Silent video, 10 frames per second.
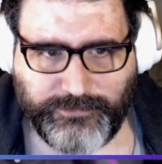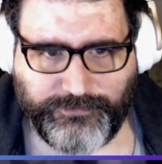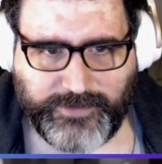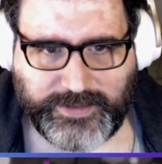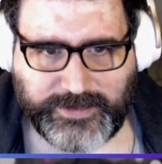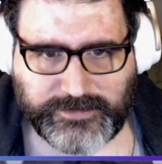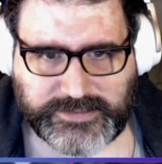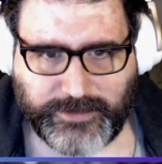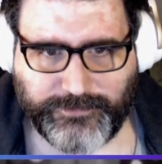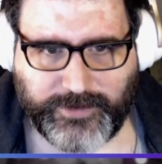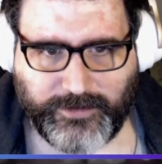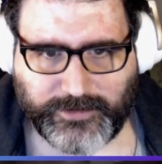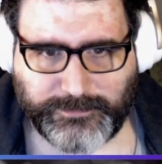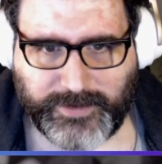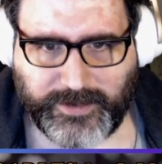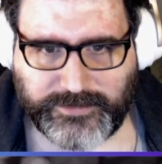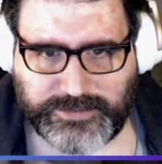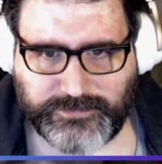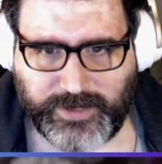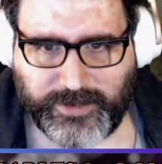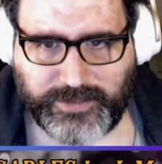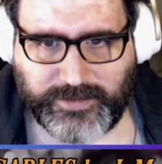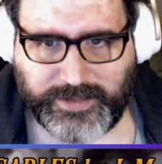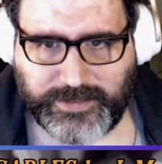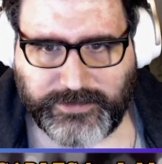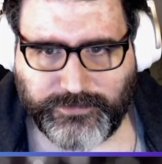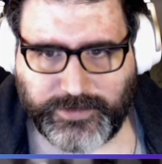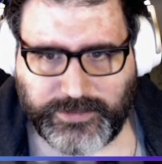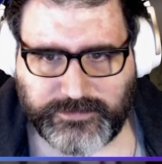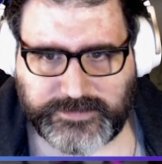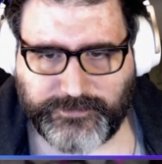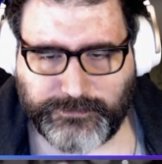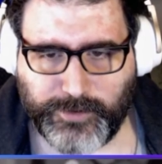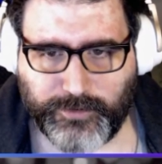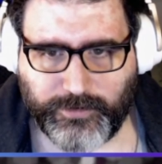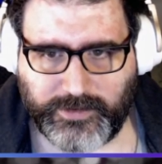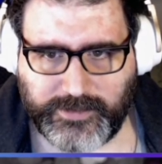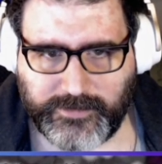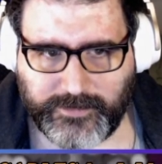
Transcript: feeling herself called upon to inoculate a good and useful moral.